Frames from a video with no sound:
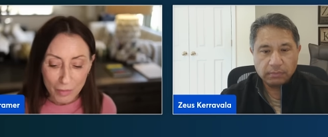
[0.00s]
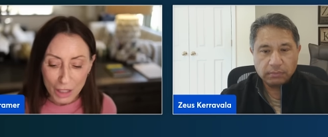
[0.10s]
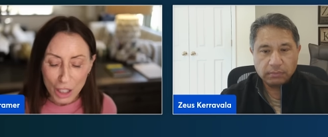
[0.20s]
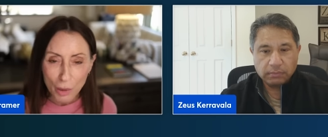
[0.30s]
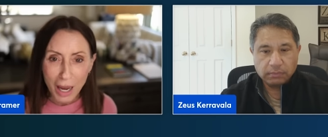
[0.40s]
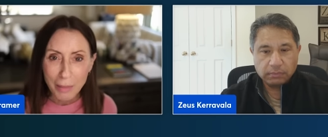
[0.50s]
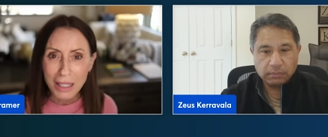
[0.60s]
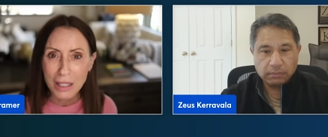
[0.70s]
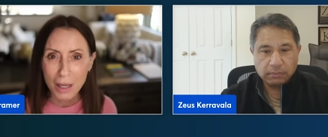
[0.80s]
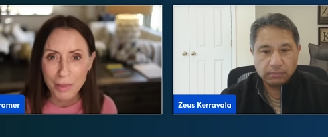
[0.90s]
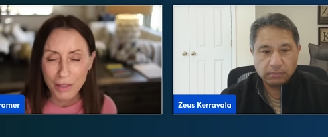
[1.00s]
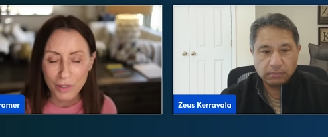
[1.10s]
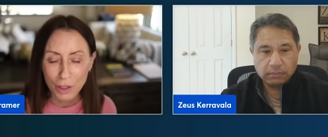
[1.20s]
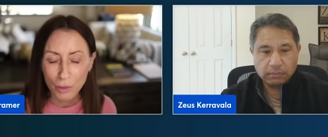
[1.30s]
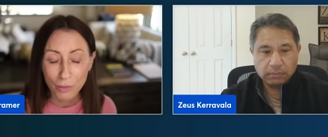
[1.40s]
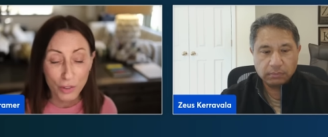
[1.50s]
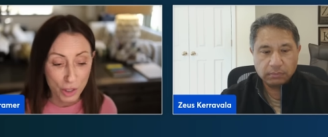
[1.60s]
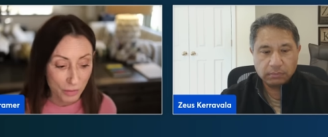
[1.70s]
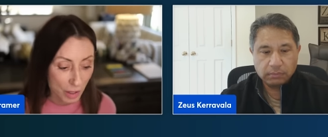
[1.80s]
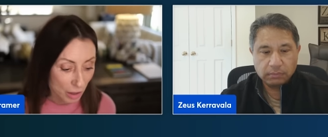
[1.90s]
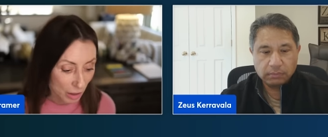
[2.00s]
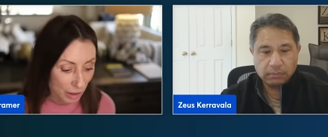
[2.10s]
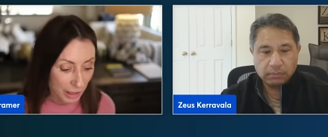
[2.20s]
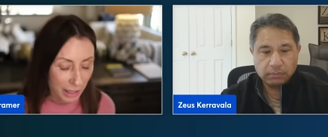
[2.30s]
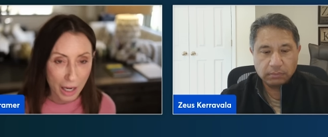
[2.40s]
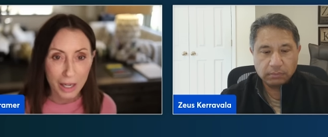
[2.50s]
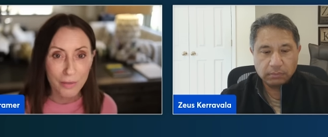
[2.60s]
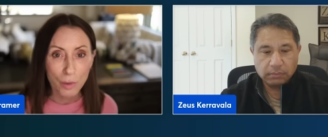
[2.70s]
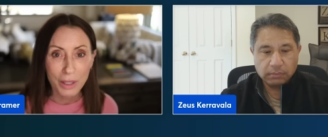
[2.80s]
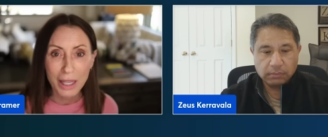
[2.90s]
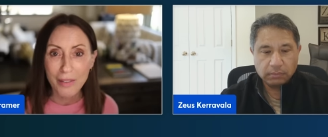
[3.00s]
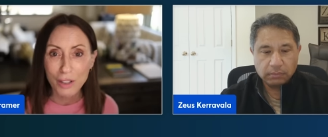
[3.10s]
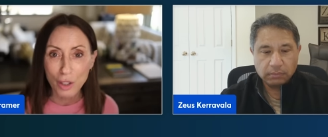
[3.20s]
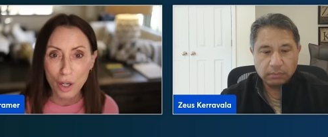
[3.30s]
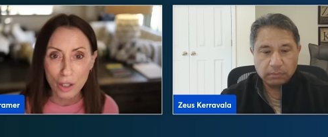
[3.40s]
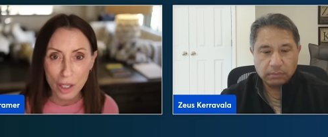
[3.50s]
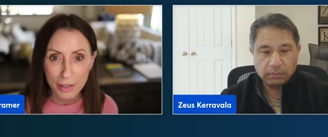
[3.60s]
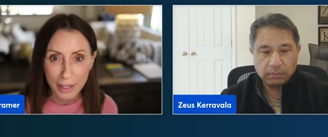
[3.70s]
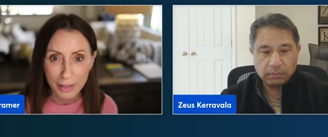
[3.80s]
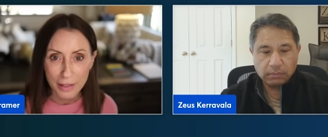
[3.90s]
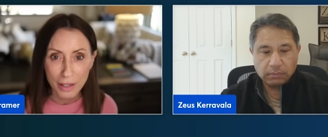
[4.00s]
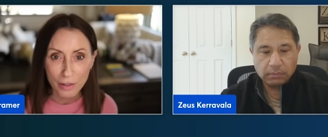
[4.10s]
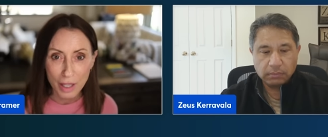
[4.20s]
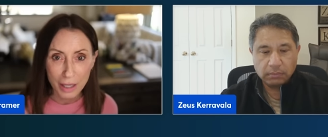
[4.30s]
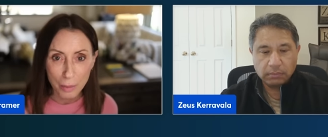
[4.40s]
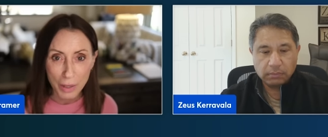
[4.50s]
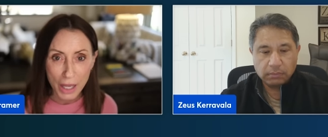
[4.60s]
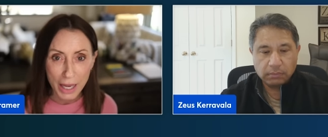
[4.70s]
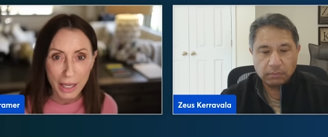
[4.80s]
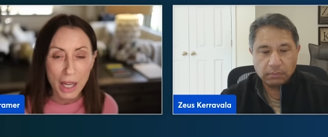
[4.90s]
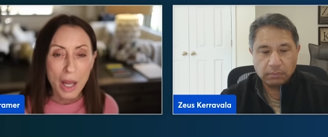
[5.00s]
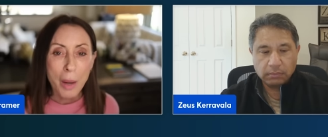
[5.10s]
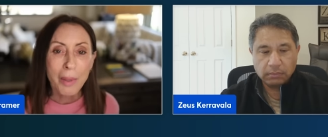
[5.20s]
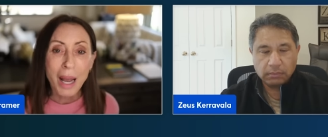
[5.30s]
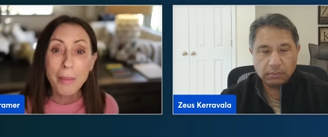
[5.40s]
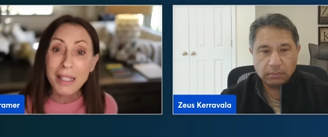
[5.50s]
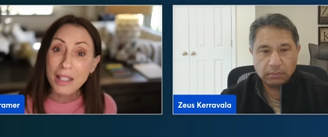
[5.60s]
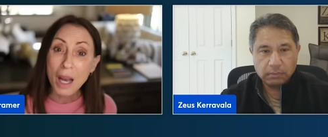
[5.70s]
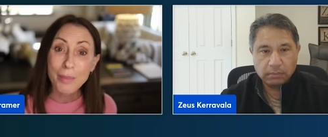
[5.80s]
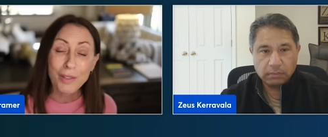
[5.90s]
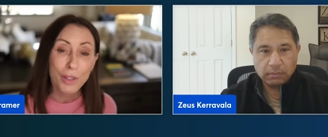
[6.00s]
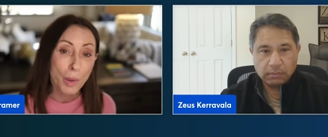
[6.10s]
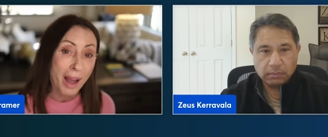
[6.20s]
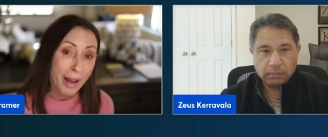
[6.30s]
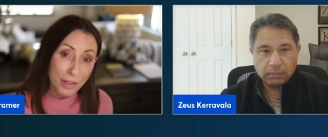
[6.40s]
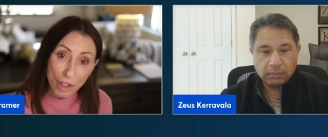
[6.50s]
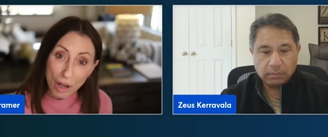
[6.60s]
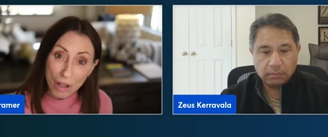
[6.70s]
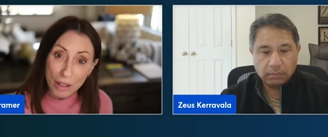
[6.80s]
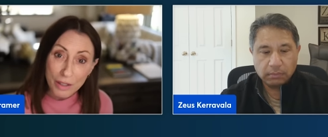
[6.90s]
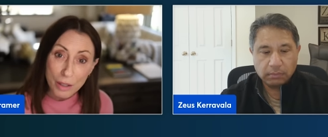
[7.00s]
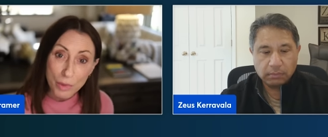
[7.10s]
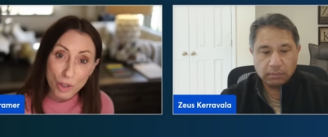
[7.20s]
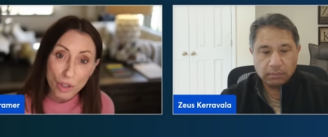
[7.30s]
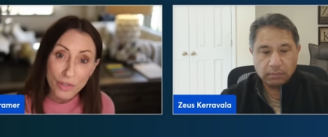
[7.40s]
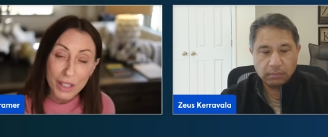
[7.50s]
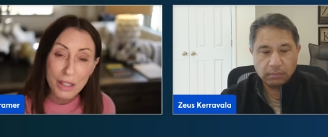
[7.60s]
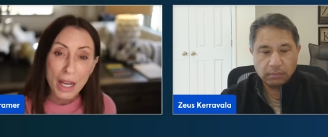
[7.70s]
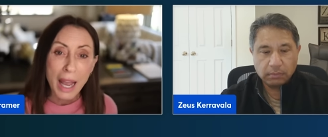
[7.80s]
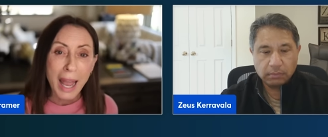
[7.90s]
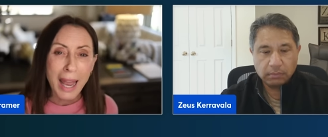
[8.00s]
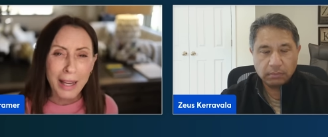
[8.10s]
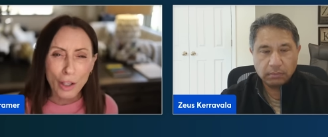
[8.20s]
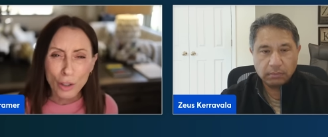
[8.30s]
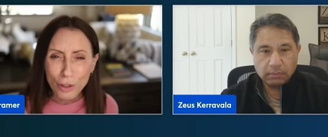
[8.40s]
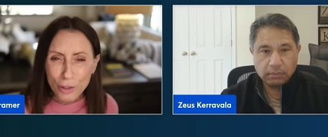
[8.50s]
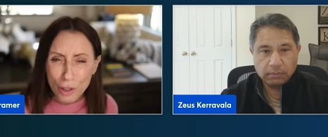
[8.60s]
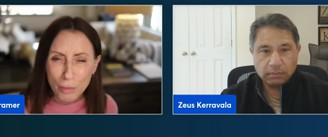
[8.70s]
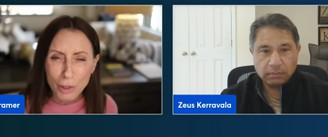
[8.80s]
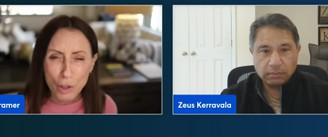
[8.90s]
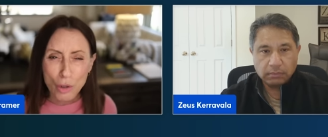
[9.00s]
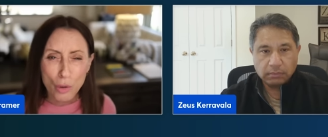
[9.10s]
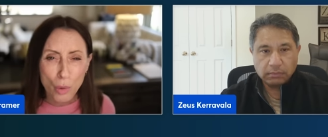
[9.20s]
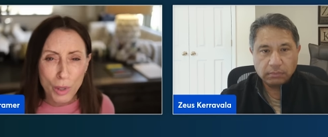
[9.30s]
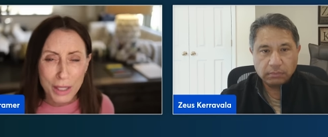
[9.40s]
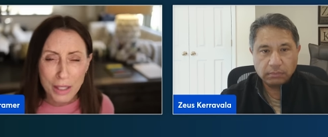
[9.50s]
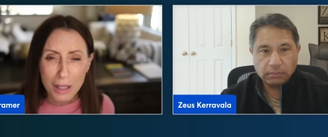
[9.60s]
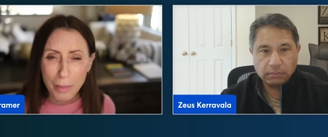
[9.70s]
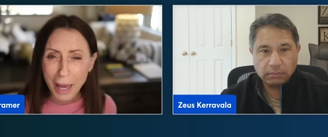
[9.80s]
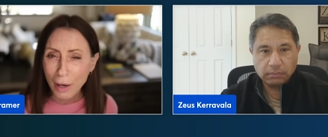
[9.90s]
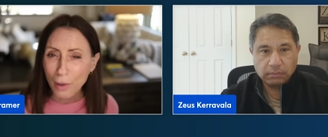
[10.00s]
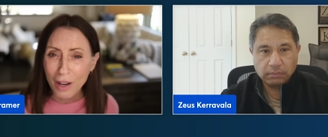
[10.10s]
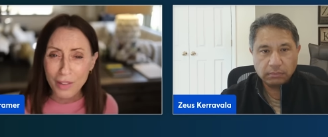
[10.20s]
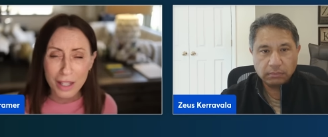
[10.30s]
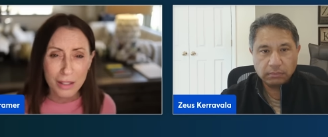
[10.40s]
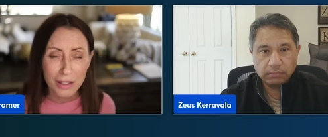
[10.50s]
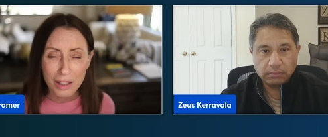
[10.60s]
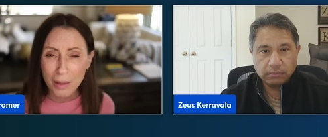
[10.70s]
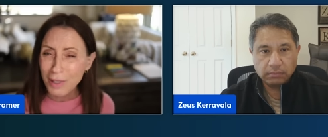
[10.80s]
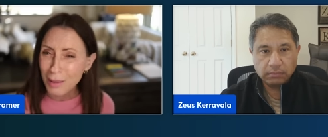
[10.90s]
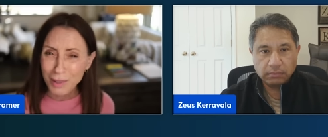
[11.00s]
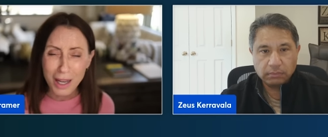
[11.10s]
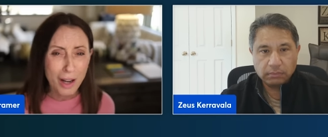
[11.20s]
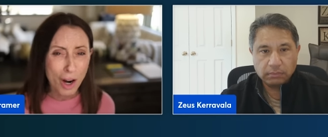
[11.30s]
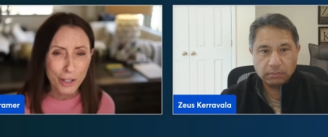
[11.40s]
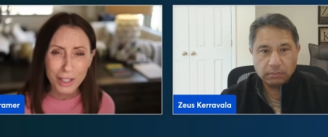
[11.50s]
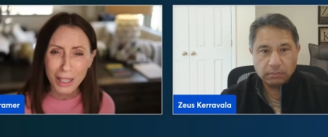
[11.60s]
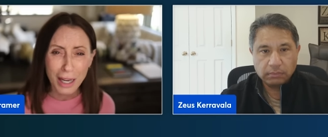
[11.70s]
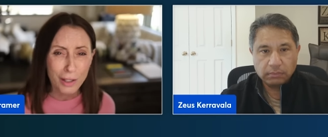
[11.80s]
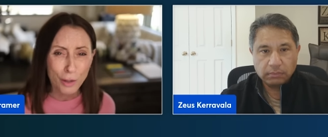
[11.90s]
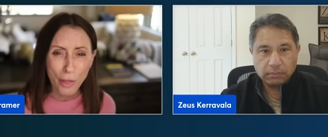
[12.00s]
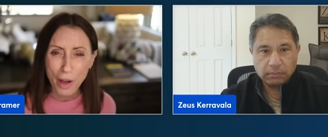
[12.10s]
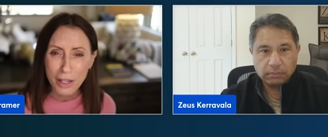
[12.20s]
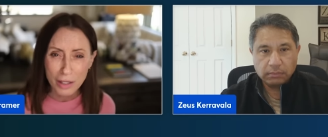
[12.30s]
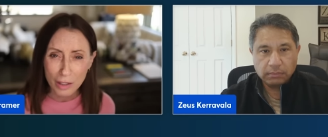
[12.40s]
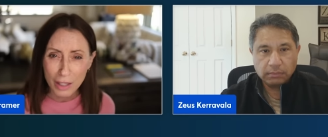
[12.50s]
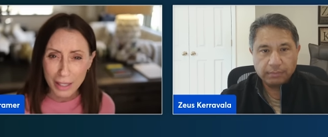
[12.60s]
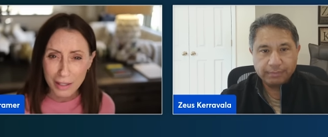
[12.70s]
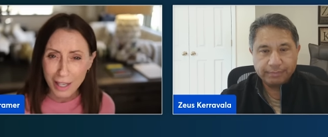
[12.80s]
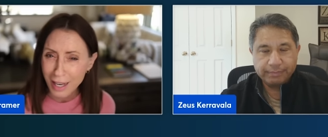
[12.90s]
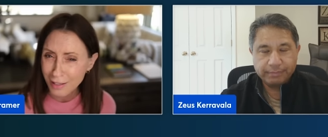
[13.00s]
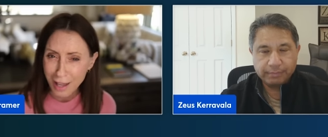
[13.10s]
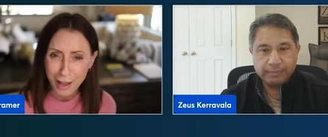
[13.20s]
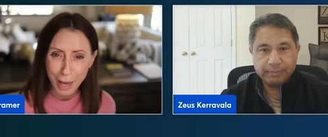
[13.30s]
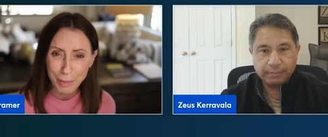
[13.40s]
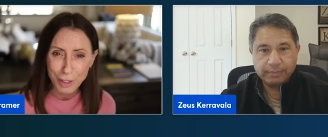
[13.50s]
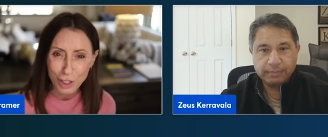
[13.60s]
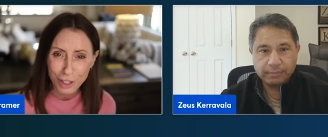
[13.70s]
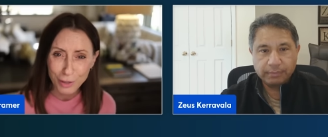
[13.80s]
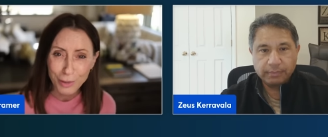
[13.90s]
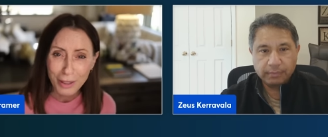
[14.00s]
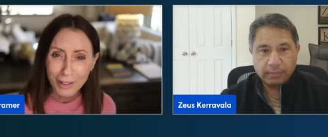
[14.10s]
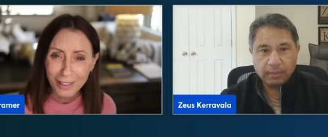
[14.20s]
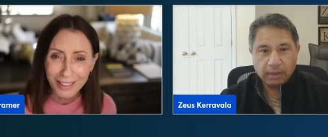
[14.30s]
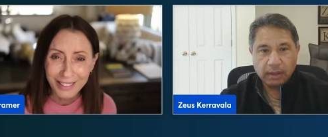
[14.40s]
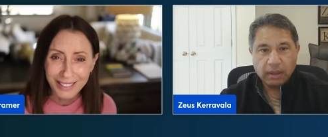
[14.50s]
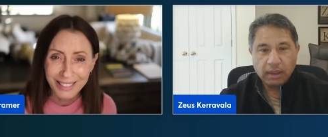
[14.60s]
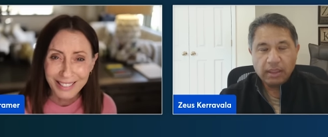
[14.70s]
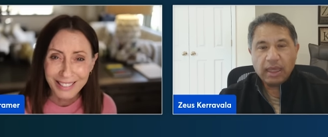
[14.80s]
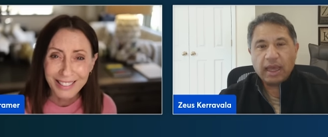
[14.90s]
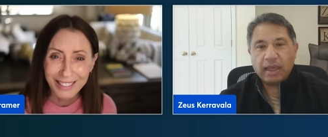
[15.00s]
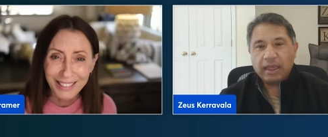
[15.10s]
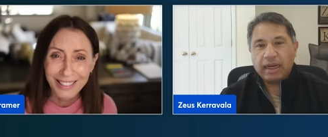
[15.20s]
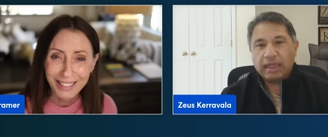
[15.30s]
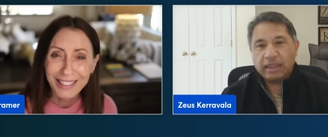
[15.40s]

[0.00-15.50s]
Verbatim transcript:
Speaker 1: you know, how many times have you, first of all, like I avoid having to call a contact center like the plague, but how many times have you had to call customer service and heard so much noise in the background that it's sometimes kind of hard to get your thoughts collected? Has that happened to you?
Speaker 2: Yeah. And
Speaker 1: I,